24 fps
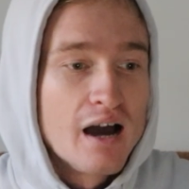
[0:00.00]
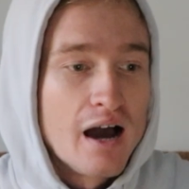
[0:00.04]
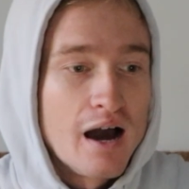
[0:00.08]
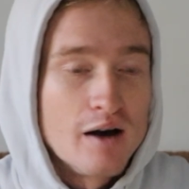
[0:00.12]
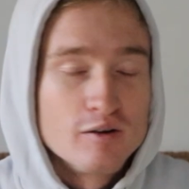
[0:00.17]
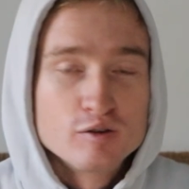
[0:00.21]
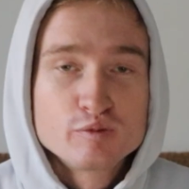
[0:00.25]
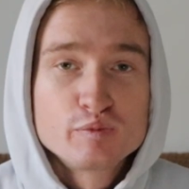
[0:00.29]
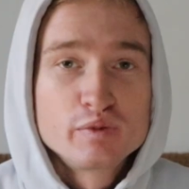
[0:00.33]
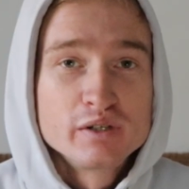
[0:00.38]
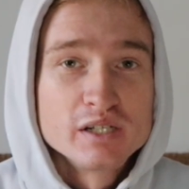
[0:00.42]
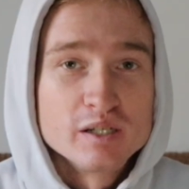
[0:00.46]
I
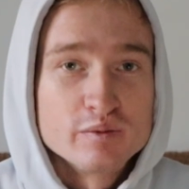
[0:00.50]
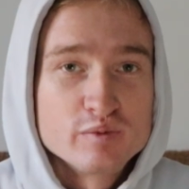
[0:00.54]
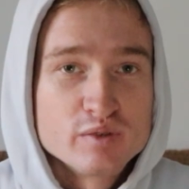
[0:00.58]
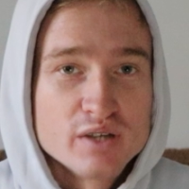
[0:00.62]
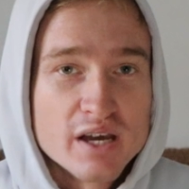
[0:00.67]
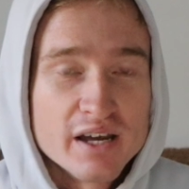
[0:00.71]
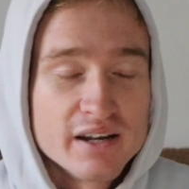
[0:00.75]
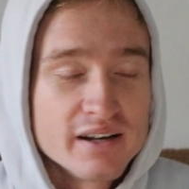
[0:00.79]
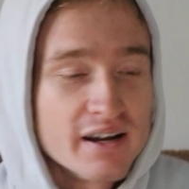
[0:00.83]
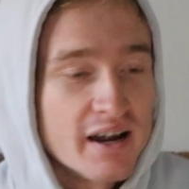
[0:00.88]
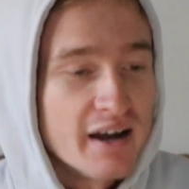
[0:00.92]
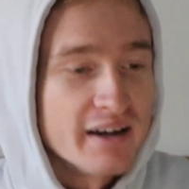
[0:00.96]
was pretty
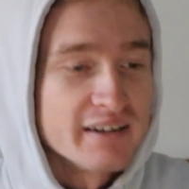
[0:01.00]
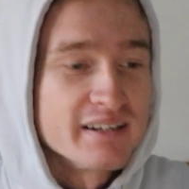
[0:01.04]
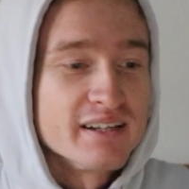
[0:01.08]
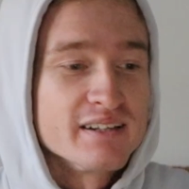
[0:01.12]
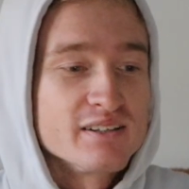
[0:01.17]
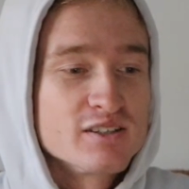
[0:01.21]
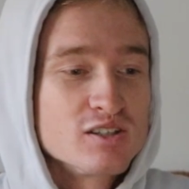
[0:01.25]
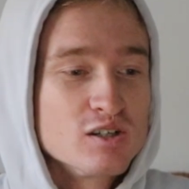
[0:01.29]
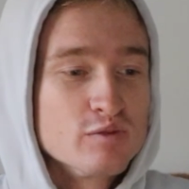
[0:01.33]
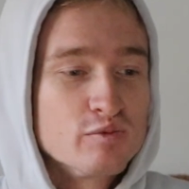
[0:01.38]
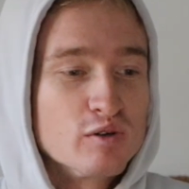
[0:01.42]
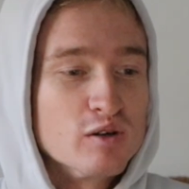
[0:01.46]
upset. I get
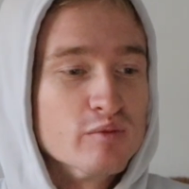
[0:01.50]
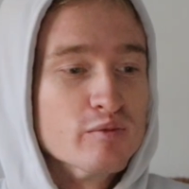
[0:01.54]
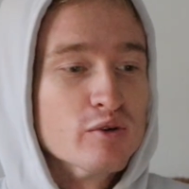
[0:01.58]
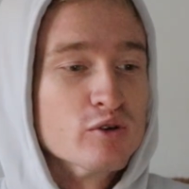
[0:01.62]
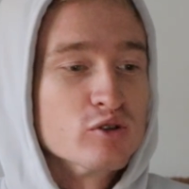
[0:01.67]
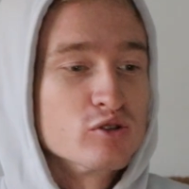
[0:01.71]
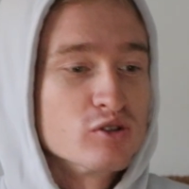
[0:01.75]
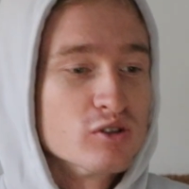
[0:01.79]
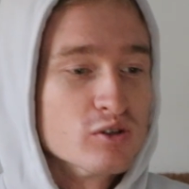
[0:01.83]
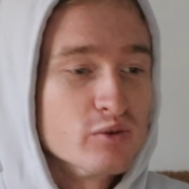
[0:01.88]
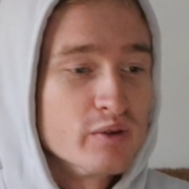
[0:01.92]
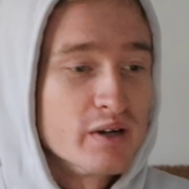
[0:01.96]
super
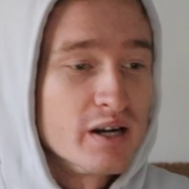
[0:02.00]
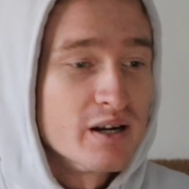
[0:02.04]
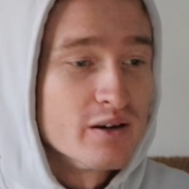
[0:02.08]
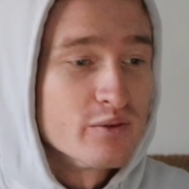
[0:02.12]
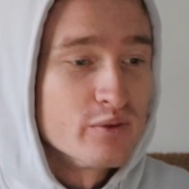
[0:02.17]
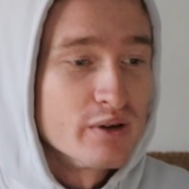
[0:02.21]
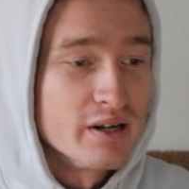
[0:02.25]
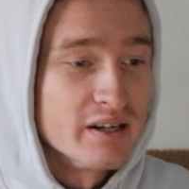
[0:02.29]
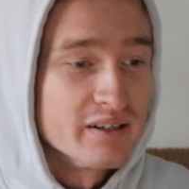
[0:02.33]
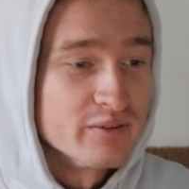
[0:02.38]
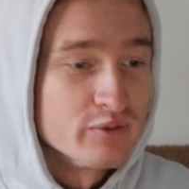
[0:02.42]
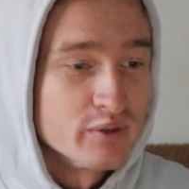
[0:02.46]
emotional
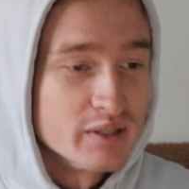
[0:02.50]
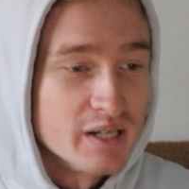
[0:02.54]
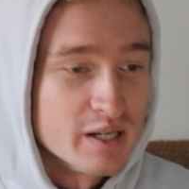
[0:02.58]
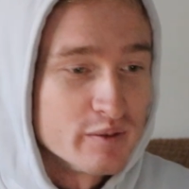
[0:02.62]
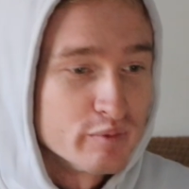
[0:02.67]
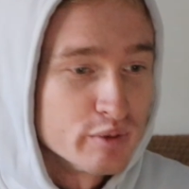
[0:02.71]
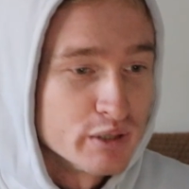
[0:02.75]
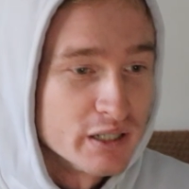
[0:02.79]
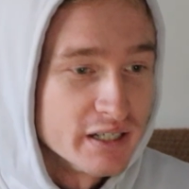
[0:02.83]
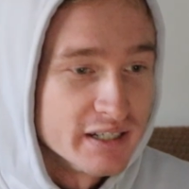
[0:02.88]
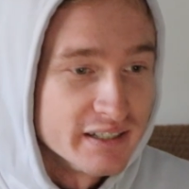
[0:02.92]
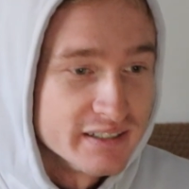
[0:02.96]
when I
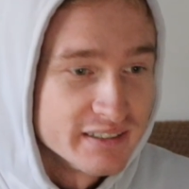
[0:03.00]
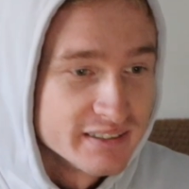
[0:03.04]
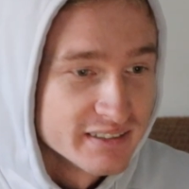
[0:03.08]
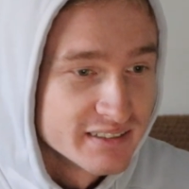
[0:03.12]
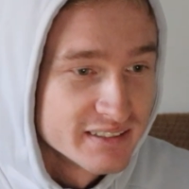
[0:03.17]
play